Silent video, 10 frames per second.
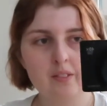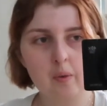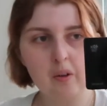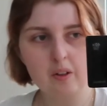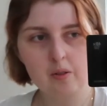
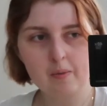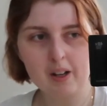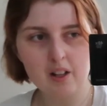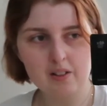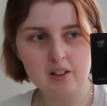and welcome to
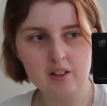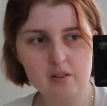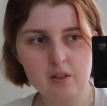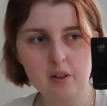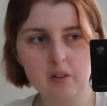my last day in
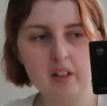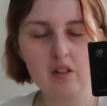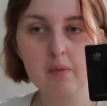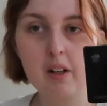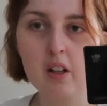Seoul,
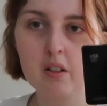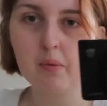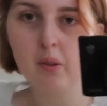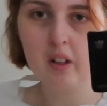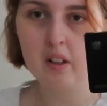actually my last
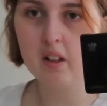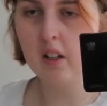morning.